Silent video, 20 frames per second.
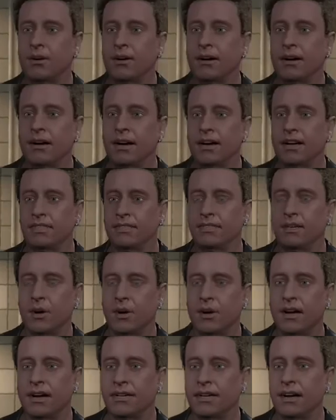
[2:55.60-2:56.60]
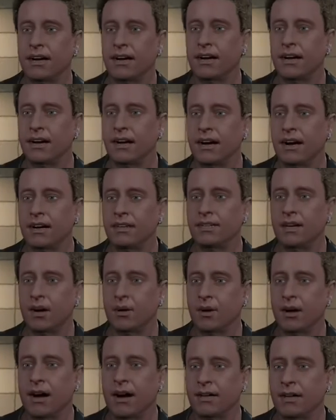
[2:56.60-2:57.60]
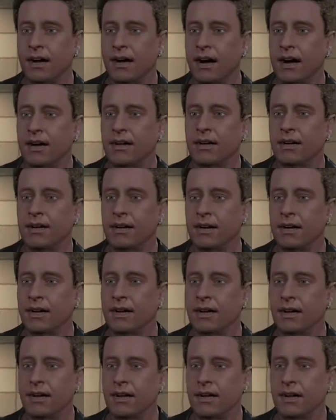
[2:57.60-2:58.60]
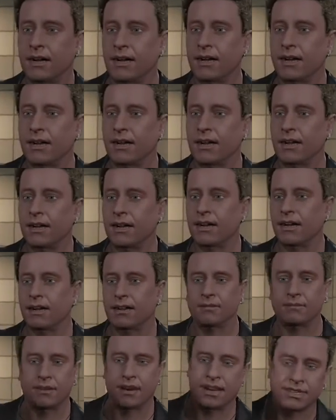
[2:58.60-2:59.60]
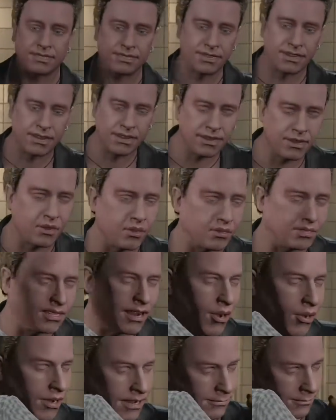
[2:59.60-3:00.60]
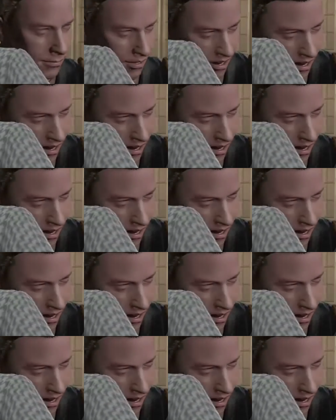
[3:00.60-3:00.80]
Tony, can we hug? yeah, yeah. Please, sure, yeah. you shouted at me a lot.